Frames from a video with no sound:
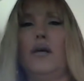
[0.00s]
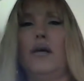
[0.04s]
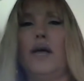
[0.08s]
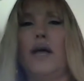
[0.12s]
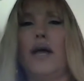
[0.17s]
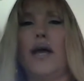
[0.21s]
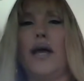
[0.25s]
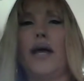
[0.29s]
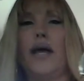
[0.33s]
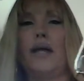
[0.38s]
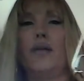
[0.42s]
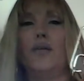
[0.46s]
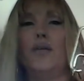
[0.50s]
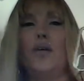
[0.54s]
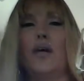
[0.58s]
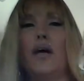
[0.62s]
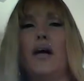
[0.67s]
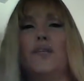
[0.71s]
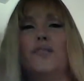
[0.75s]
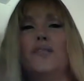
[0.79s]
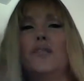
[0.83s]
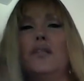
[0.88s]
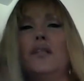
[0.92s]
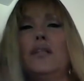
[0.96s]
and you
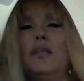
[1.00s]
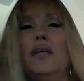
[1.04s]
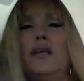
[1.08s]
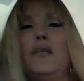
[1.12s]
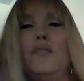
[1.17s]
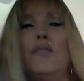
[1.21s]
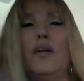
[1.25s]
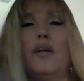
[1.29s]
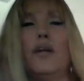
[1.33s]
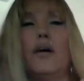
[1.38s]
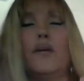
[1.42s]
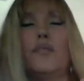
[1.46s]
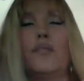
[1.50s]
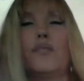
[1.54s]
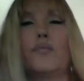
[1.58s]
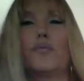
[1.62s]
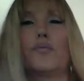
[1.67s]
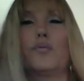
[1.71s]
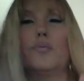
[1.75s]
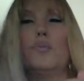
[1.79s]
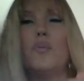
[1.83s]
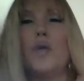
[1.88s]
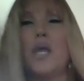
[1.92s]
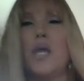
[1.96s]
have to leave enough
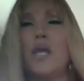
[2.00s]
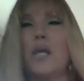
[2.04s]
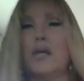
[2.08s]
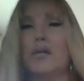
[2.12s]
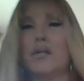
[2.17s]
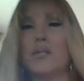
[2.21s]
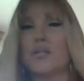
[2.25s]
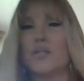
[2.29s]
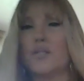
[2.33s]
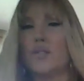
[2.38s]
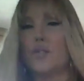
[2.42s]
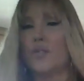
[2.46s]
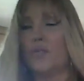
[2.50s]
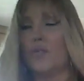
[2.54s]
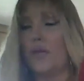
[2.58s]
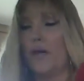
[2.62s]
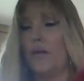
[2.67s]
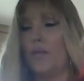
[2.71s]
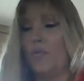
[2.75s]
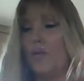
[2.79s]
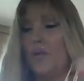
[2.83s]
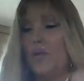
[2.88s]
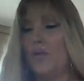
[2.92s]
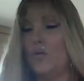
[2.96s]
room here so
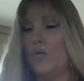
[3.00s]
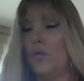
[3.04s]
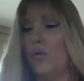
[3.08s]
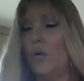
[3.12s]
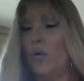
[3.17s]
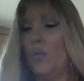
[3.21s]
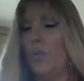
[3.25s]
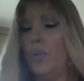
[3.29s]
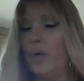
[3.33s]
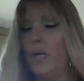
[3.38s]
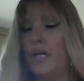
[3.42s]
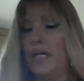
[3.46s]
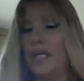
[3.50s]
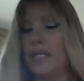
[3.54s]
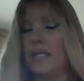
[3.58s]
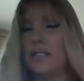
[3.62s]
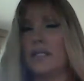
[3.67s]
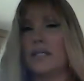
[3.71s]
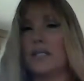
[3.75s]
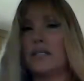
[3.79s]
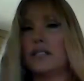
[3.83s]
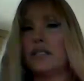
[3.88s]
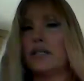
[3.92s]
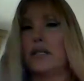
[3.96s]
that when you open it, it
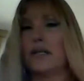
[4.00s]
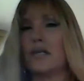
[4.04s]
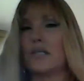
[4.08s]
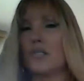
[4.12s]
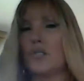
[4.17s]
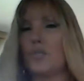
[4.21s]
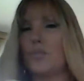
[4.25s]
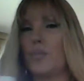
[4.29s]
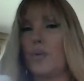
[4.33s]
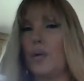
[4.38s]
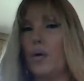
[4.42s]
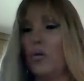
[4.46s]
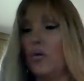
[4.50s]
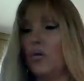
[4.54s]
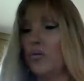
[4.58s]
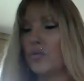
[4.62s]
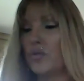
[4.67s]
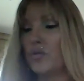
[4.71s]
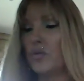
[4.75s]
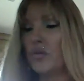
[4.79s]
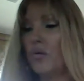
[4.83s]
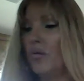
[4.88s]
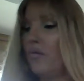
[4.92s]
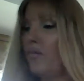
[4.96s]
doesn't explode.
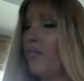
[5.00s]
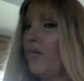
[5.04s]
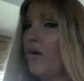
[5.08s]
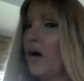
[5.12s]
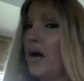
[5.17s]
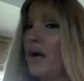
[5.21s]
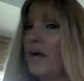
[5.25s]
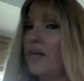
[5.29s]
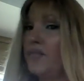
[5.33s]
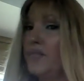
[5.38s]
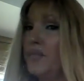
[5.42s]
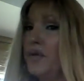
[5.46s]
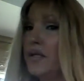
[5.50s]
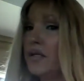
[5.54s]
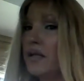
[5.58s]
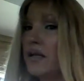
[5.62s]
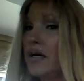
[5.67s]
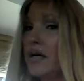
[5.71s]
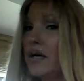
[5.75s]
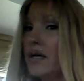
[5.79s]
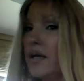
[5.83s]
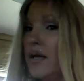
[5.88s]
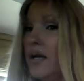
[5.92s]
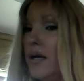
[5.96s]
So far I've been
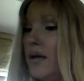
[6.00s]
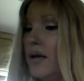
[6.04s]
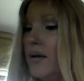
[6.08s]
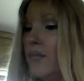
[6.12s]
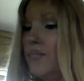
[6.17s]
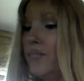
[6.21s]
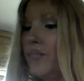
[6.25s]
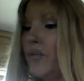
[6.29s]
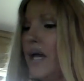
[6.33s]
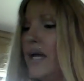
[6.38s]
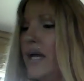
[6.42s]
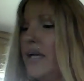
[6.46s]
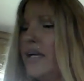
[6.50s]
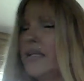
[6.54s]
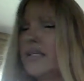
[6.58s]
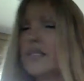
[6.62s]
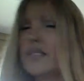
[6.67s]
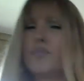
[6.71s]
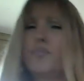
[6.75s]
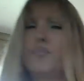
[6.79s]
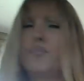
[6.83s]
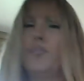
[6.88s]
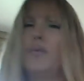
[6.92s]
lucky, and it's